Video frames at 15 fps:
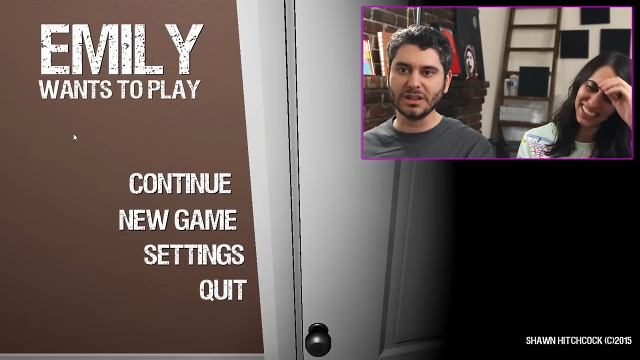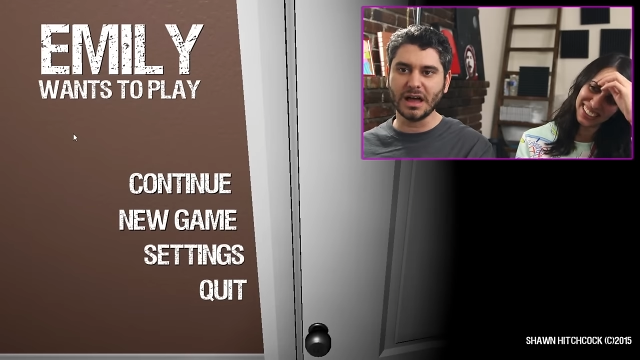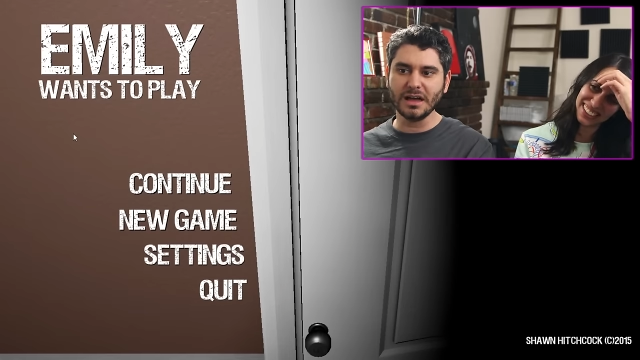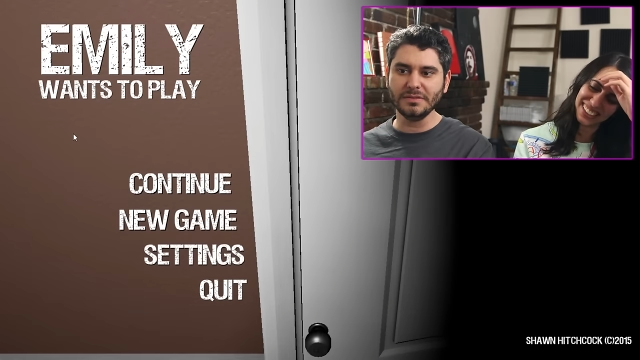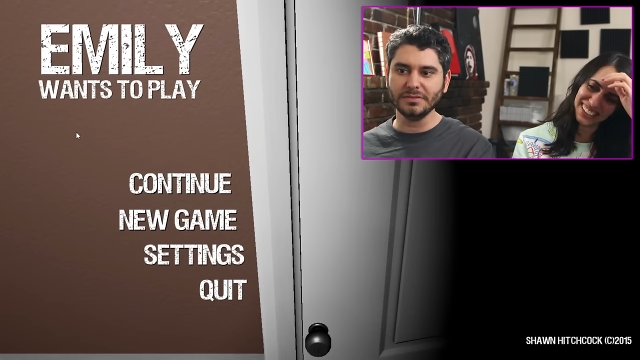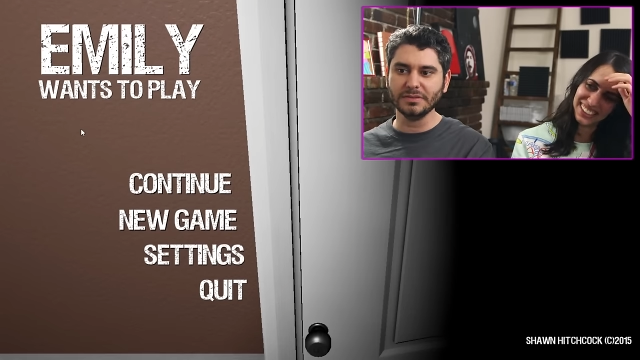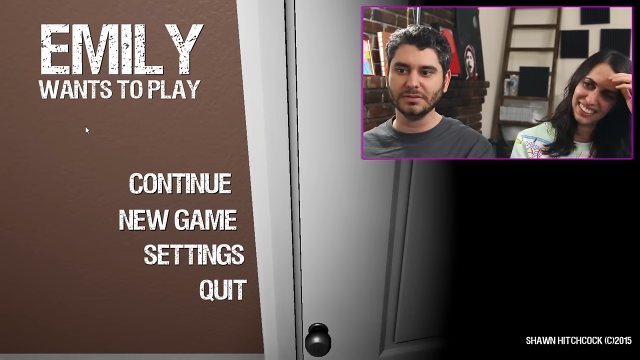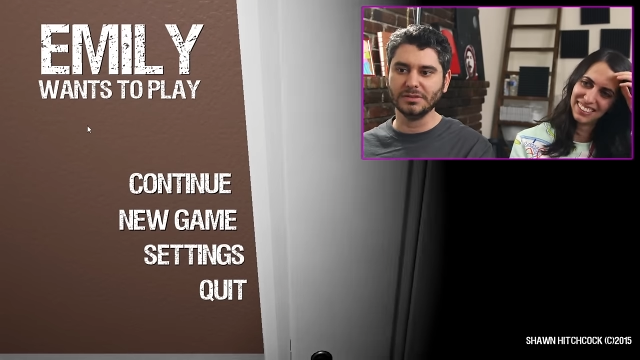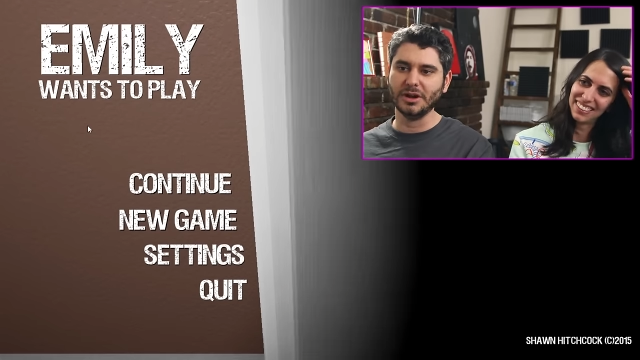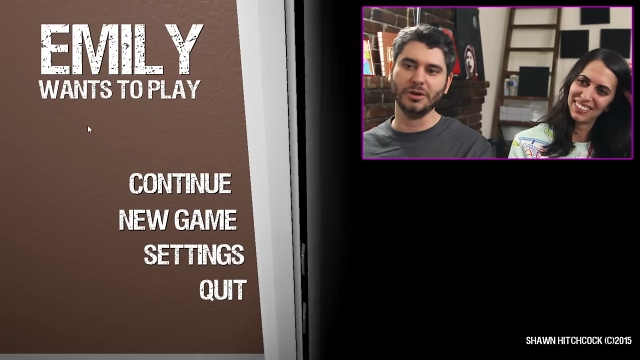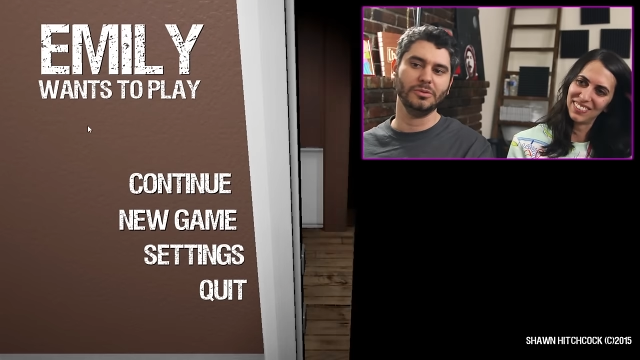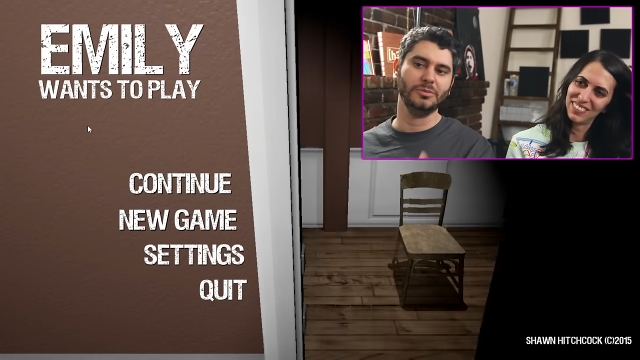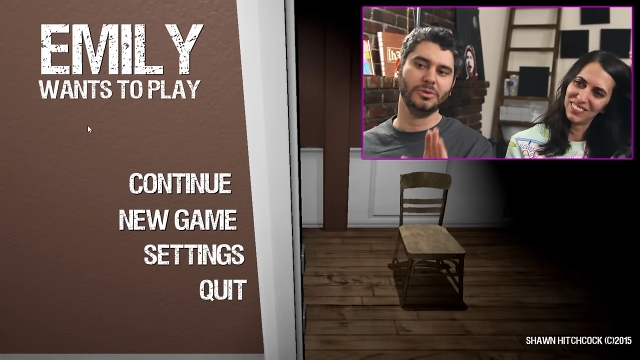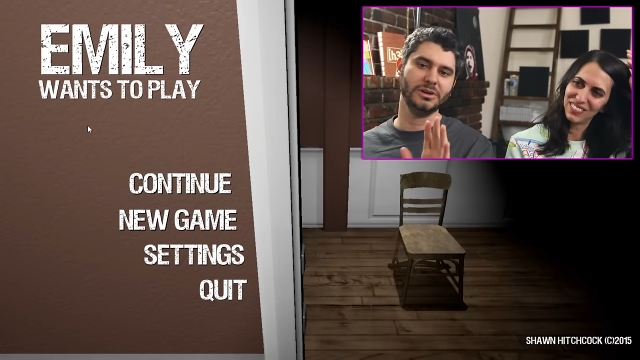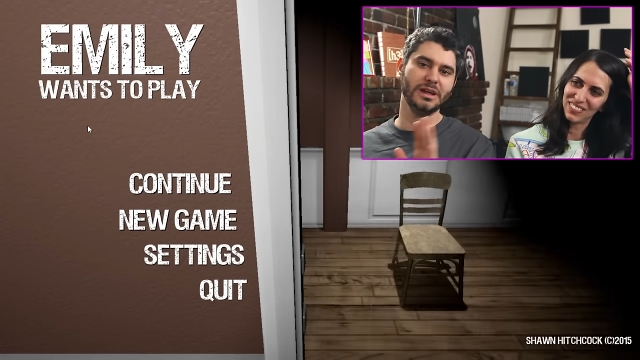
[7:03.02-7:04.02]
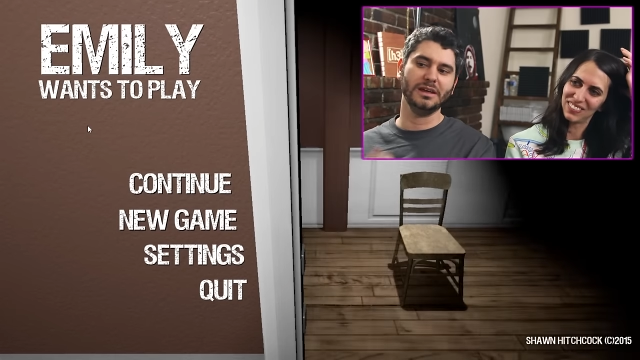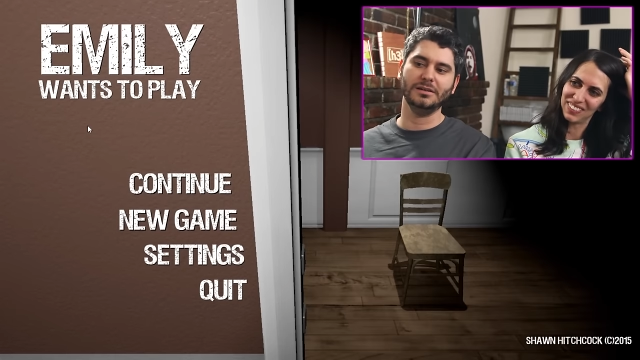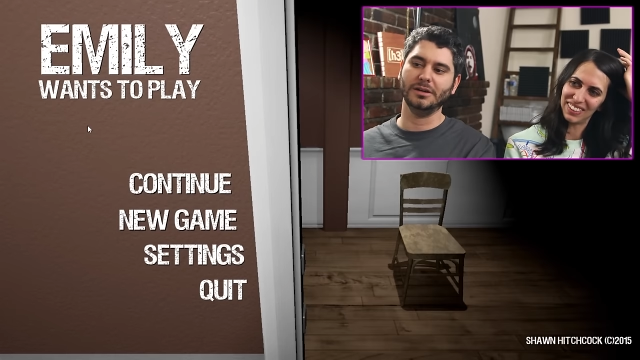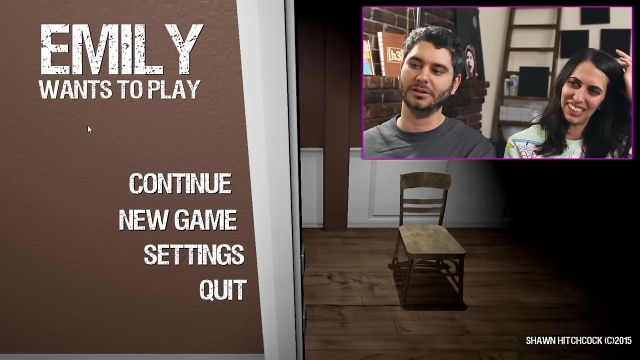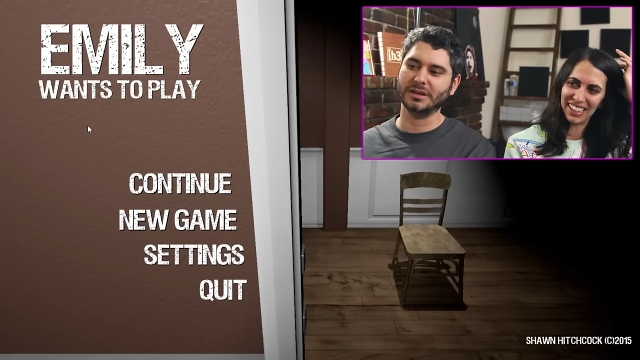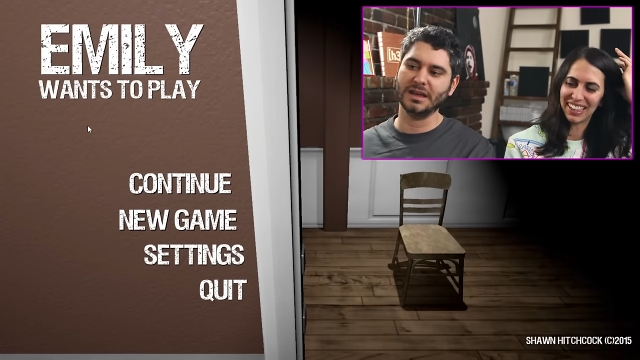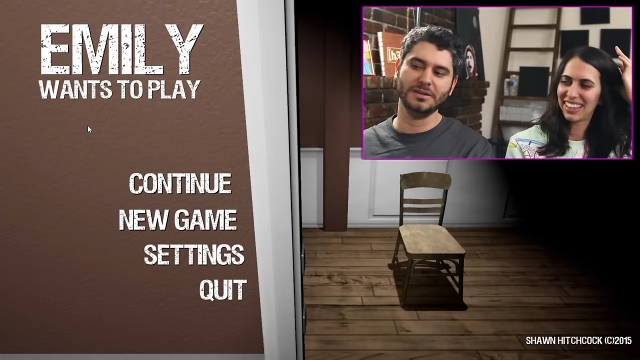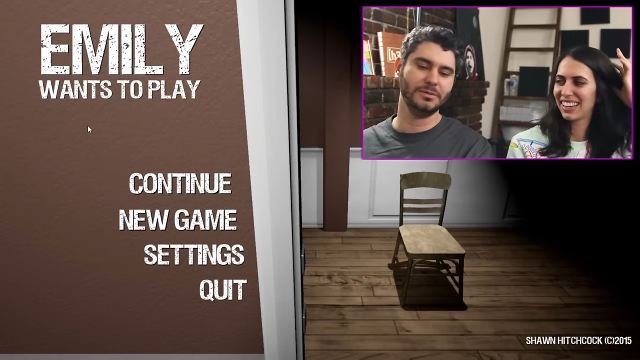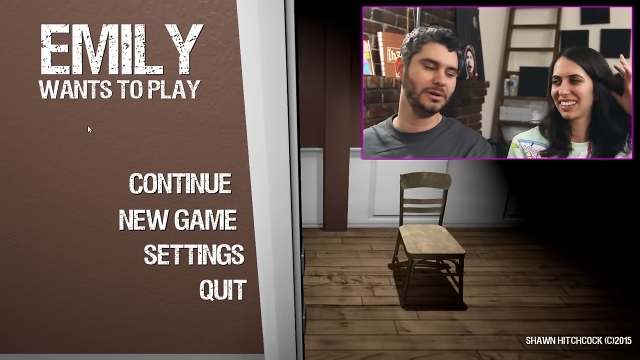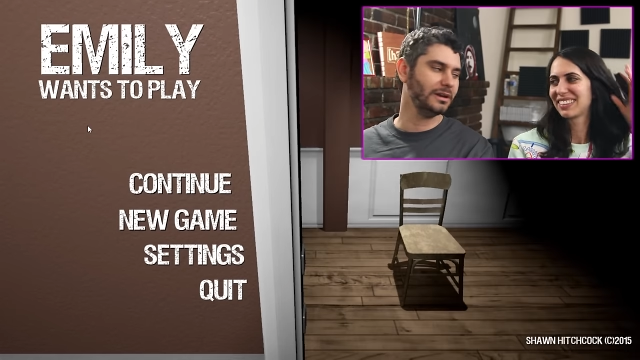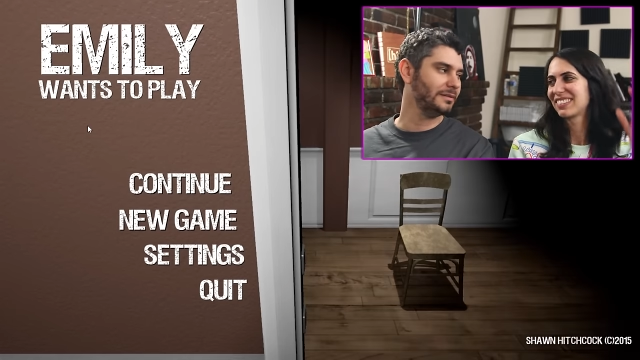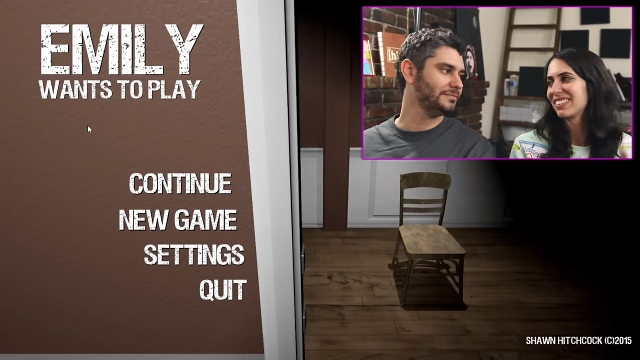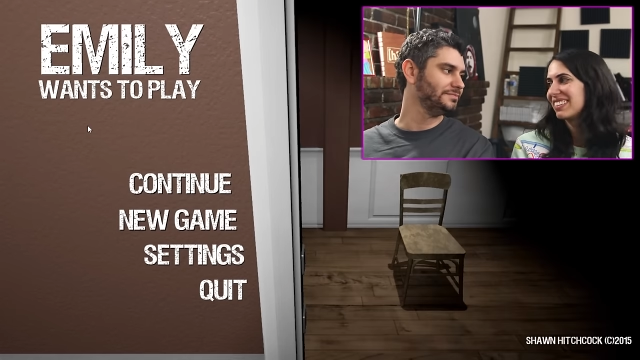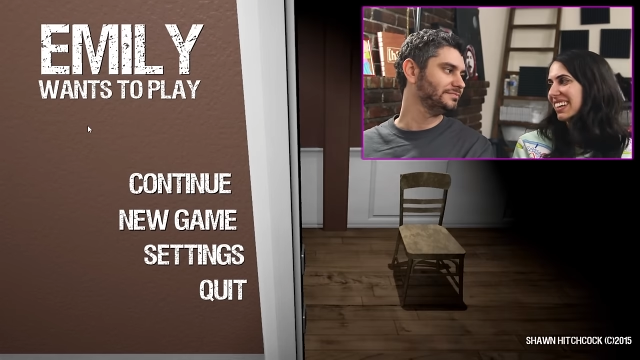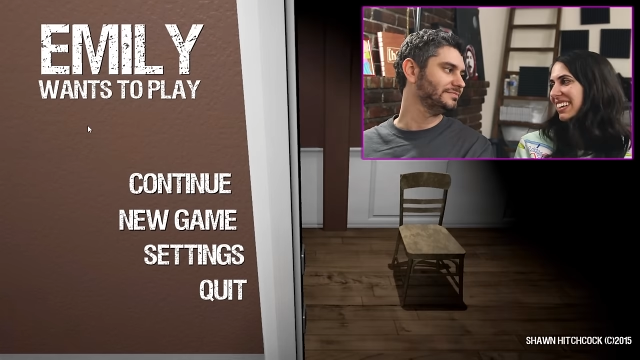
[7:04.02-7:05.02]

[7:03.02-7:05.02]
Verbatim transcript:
Speaker 1: that. alive? No, we're dead. Okay, I can't dead.